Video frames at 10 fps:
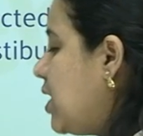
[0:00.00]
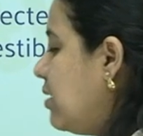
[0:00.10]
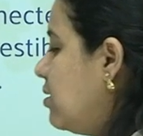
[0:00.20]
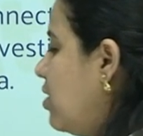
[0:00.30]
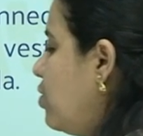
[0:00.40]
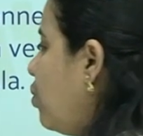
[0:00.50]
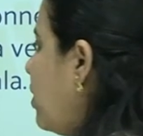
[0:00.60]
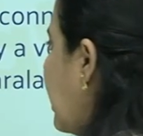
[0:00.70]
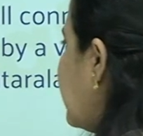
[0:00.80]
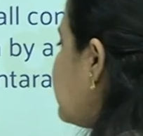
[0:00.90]
tunnel
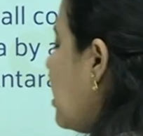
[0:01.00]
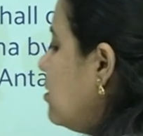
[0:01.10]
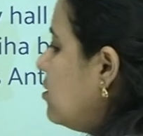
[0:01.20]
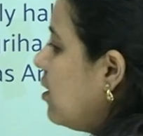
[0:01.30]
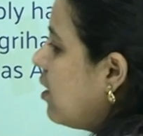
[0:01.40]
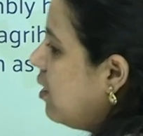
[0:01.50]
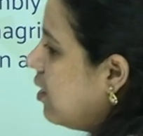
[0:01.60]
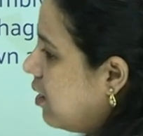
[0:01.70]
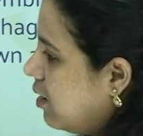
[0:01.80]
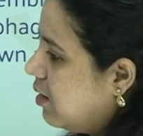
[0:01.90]
known as
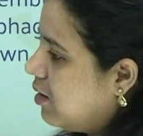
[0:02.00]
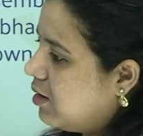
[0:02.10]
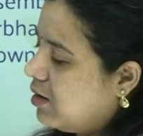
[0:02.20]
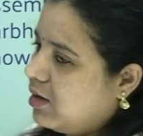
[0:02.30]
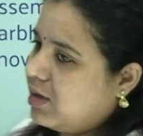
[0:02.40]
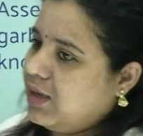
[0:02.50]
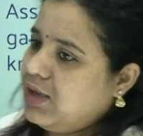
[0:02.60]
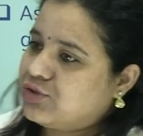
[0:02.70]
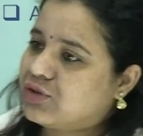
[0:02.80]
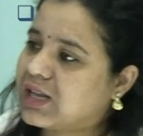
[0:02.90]
Antarala.
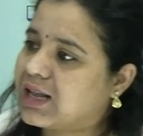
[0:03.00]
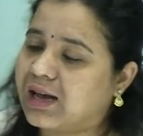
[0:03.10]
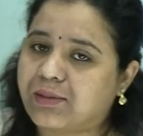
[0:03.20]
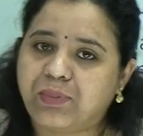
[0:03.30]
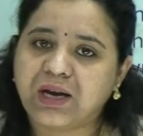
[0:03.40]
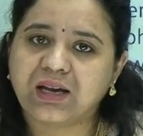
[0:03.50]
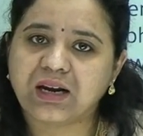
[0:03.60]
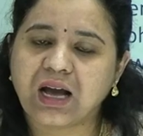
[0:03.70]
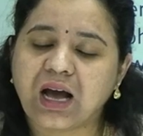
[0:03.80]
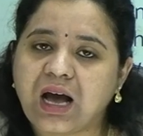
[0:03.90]
So the
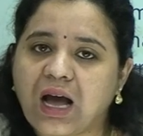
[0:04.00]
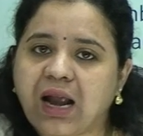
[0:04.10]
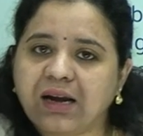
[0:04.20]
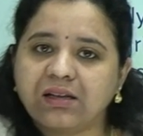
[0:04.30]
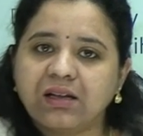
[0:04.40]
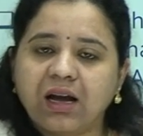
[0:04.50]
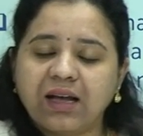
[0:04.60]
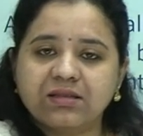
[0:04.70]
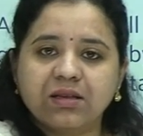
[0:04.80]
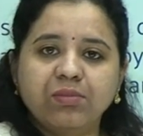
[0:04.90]
Garbhagriha and the
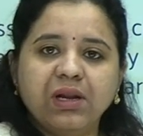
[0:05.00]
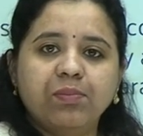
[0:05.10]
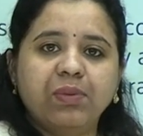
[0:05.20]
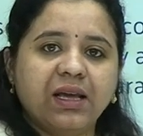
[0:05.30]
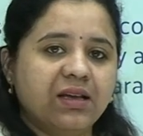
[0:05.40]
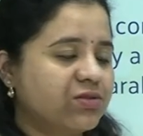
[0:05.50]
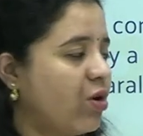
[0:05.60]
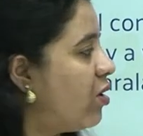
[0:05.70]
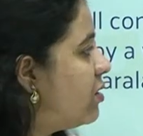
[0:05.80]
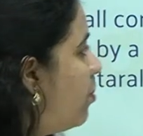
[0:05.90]
assembly place
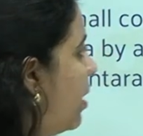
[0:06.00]
or the